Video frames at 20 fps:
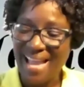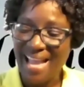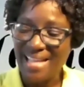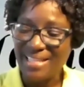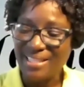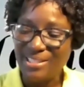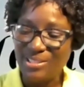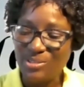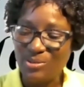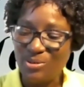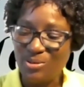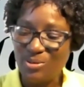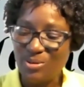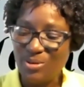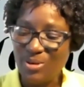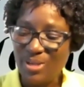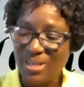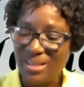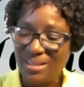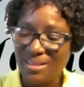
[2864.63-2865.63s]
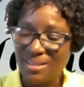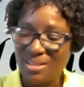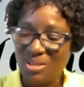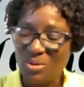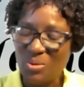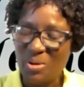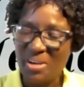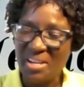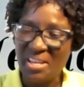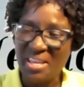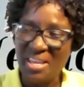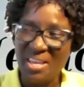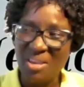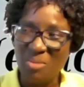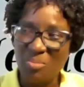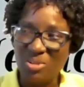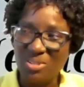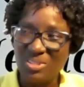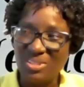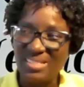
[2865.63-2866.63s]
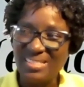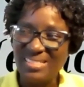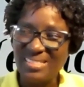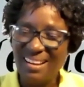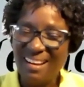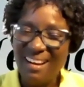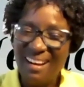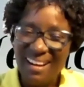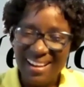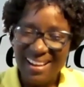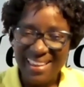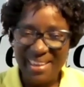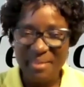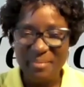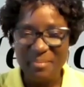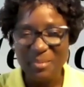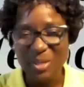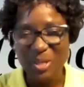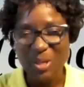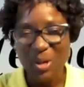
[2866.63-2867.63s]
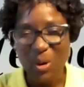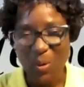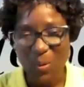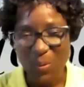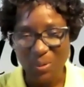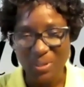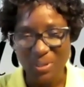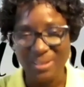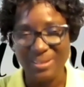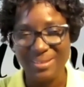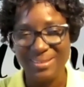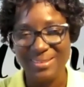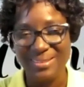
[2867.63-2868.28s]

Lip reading: And so you were able to talk him down